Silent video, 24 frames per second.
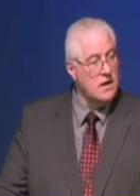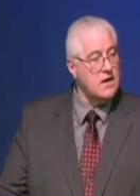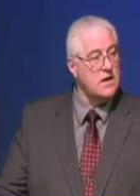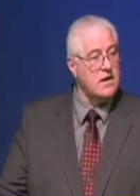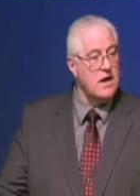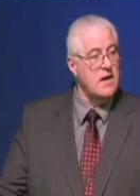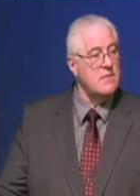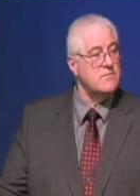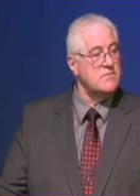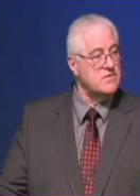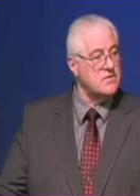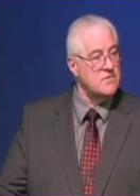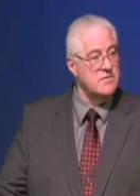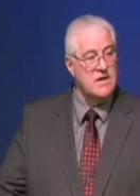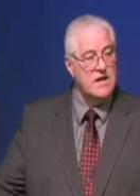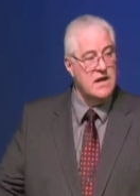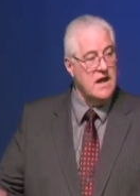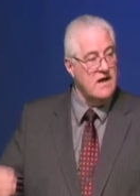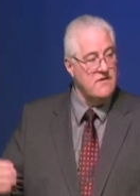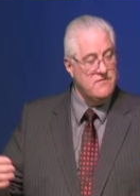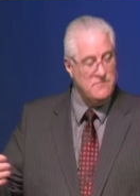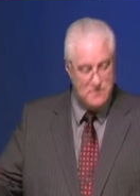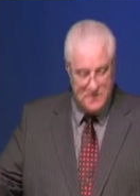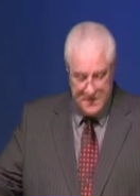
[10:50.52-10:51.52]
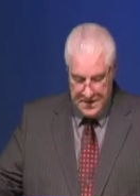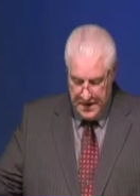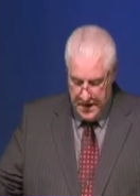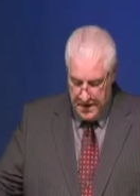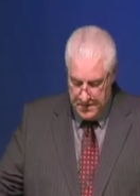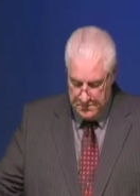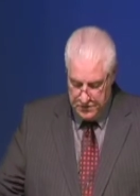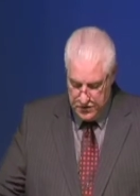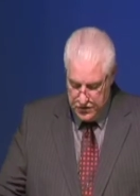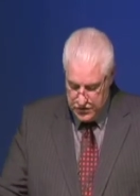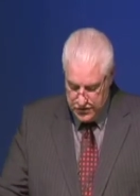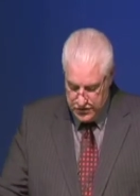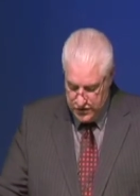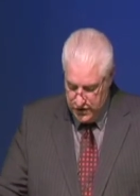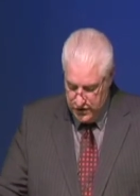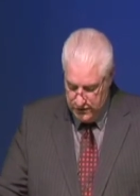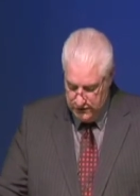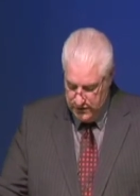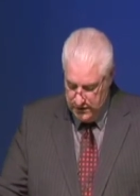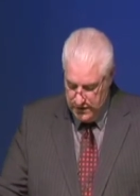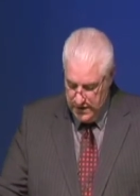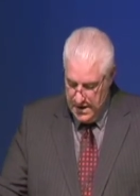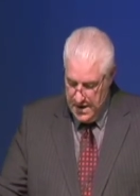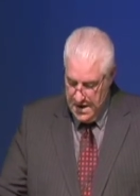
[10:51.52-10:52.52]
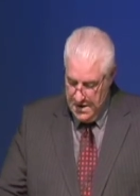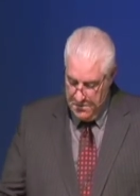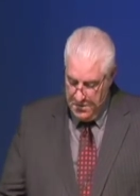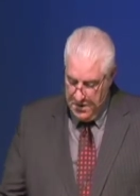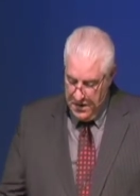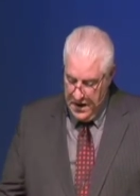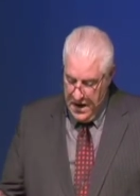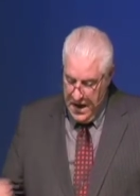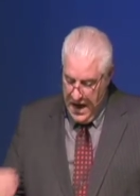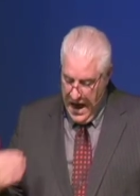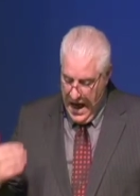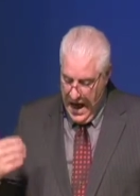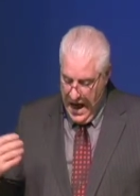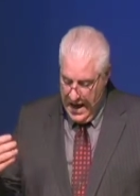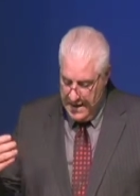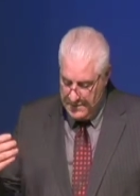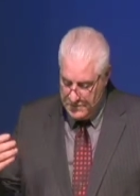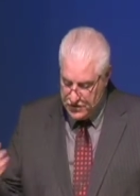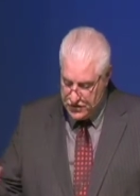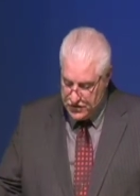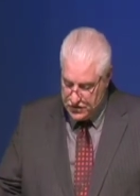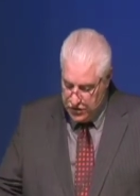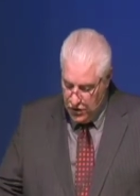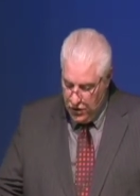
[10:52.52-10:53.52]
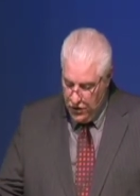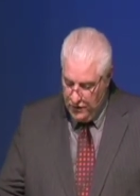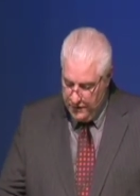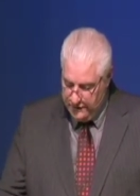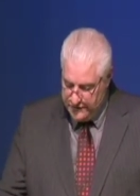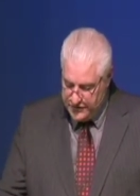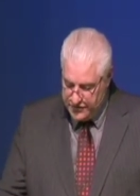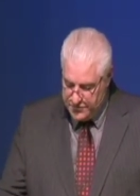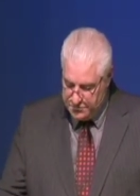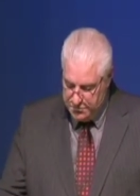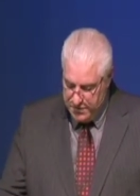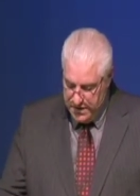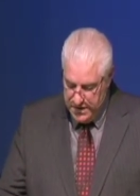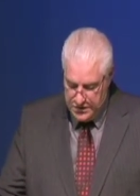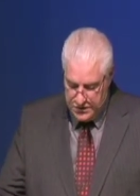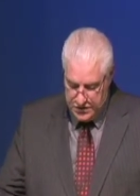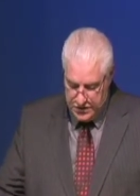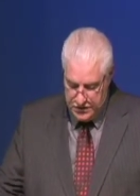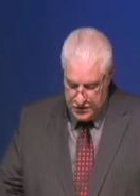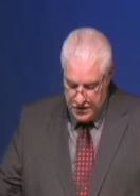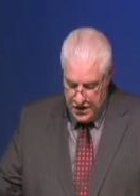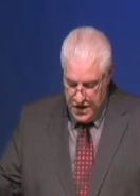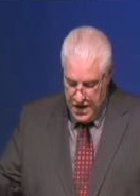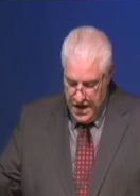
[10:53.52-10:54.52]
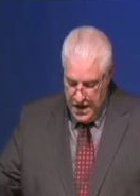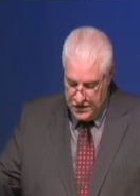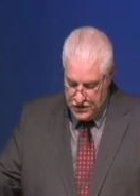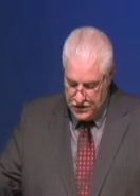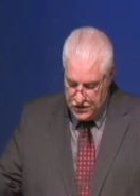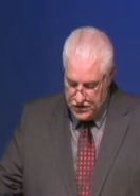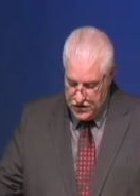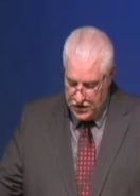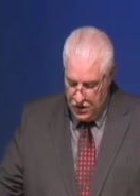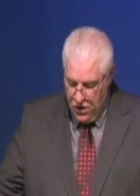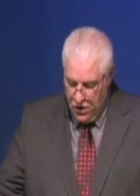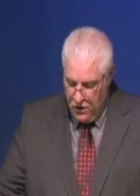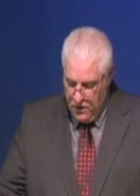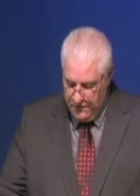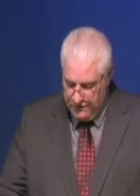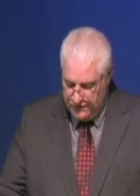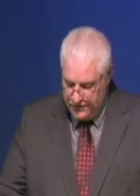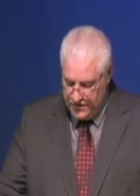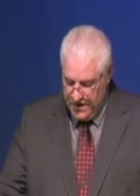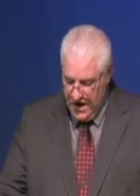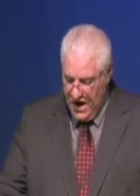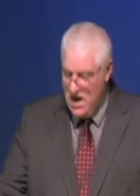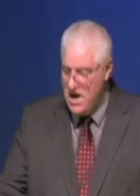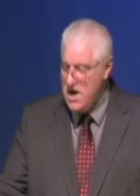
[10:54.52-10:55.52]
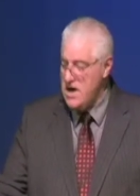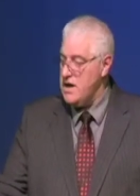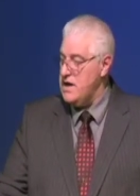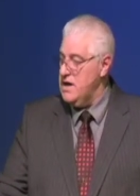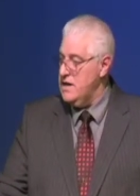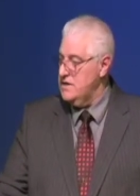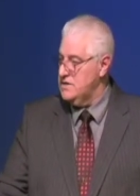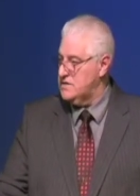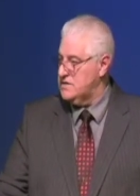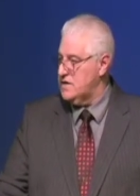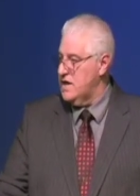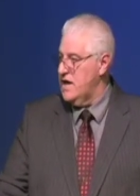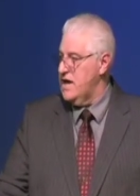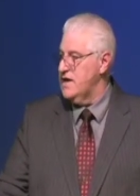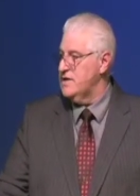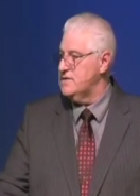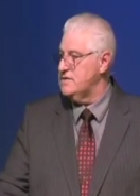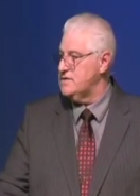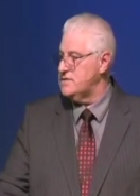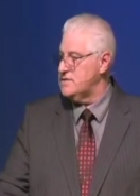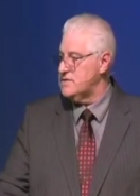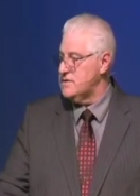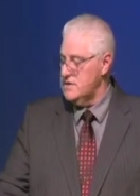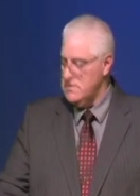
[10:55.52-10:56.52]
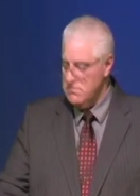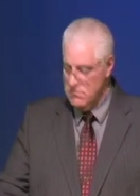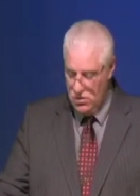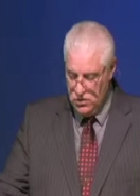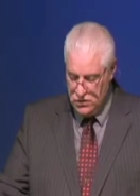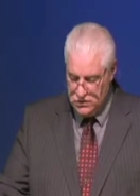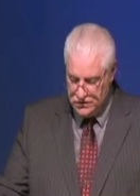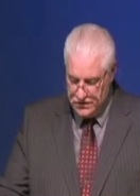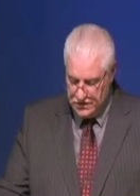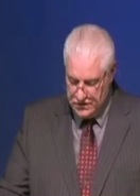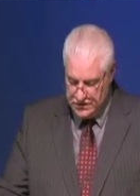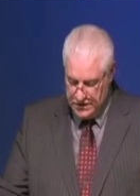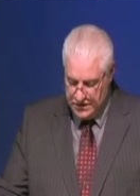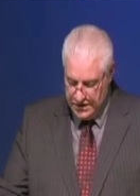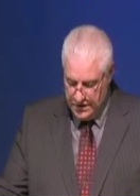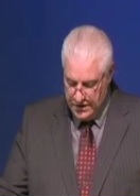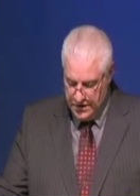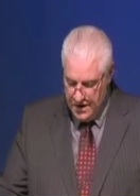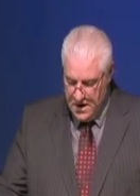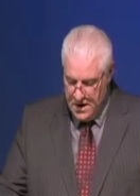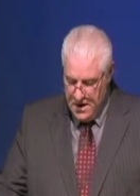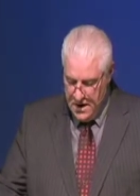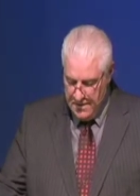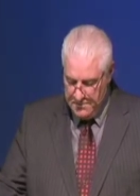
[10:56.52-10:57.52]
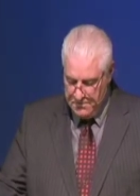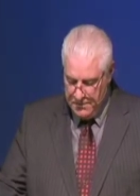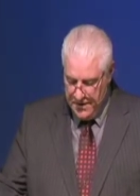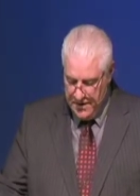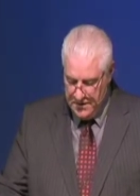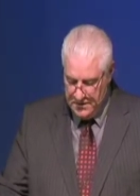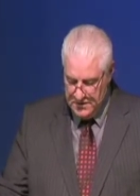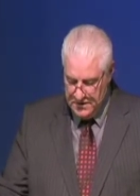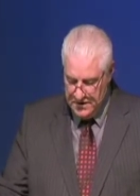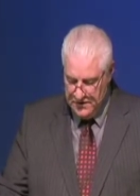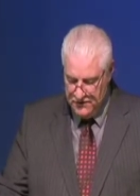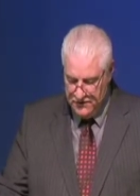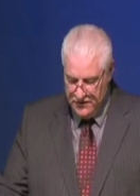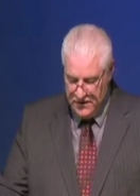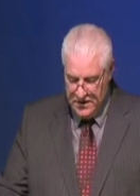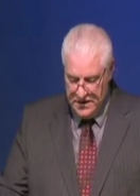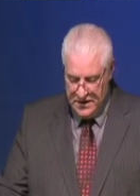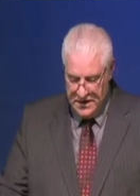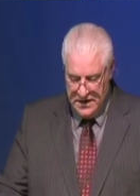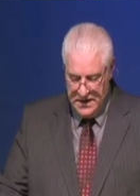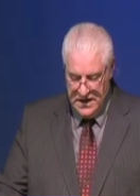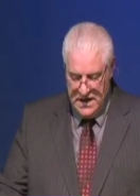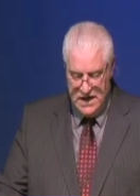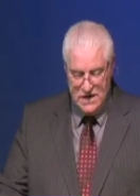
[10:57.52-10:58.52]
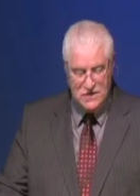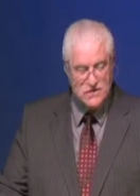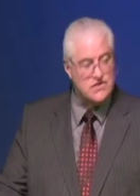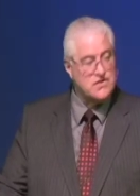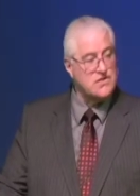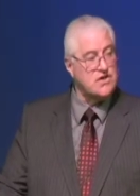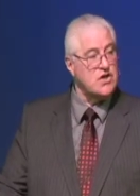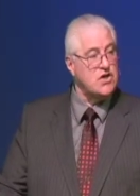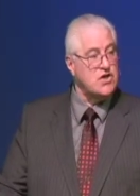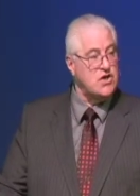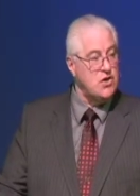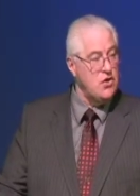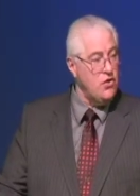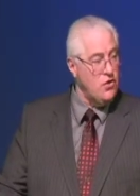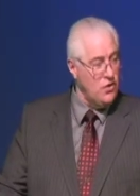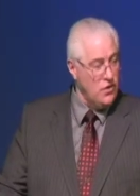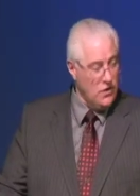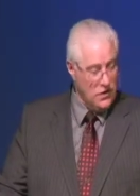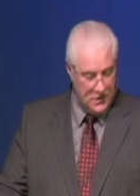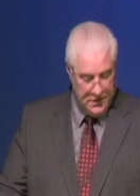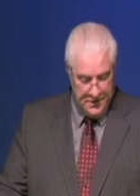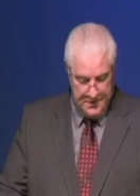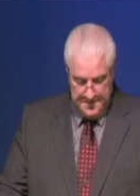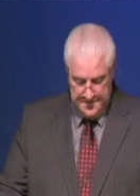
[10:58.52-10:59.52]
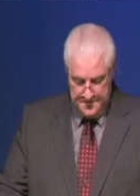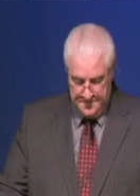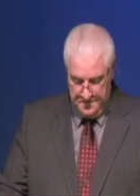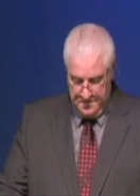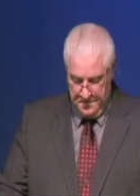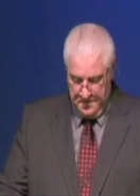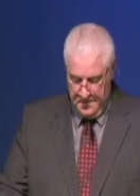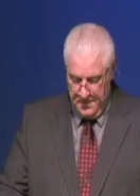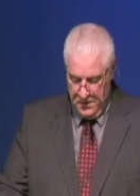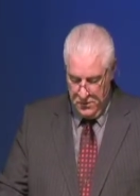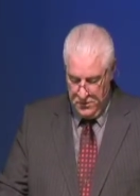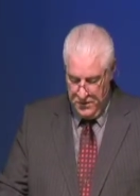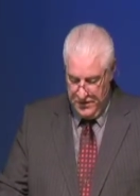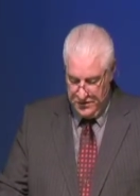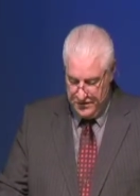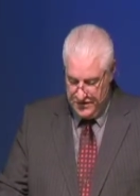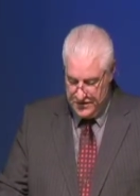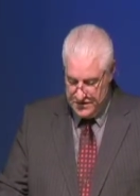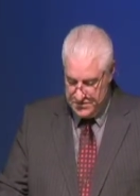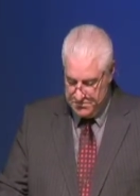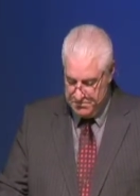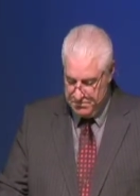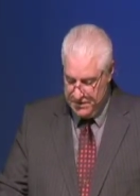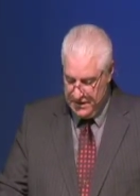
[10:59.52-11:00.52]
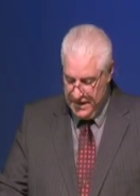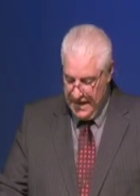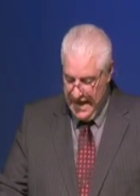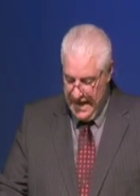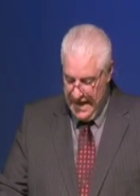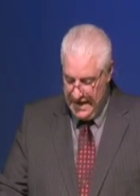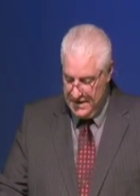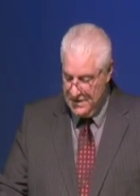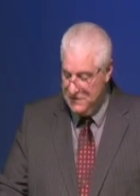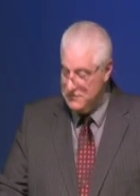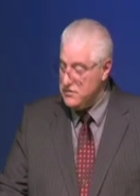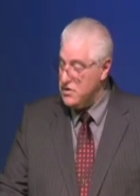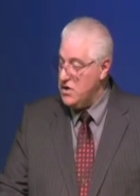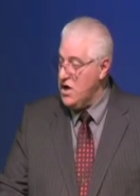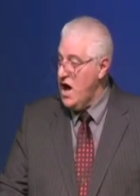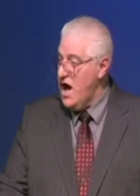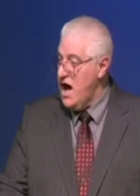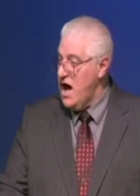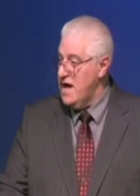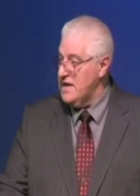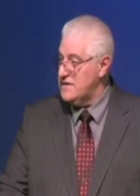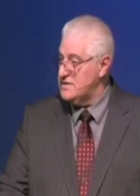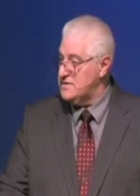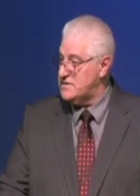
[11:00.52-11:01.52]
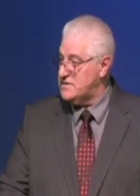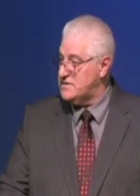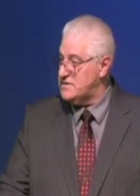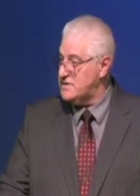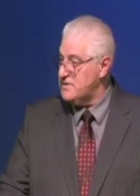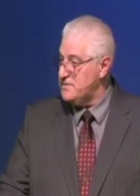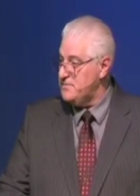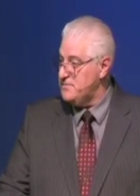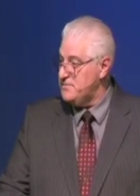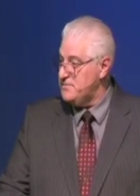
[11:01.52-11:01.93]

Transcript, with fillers: come to me and I've become your servant, but I'm slow of speech and, and slow of tongue, he says. Moses here apparently feeling insecure with this plan of God's.